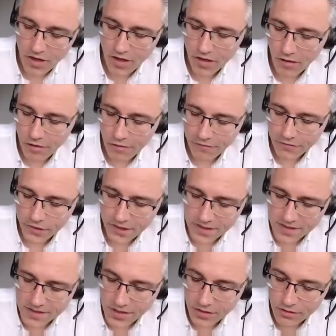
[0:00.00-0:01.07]
often a
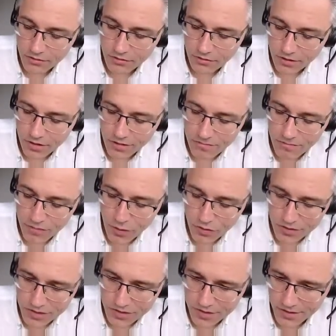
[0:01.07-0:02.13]
single
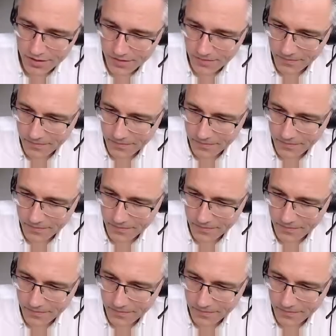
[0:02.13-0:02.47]
commodity,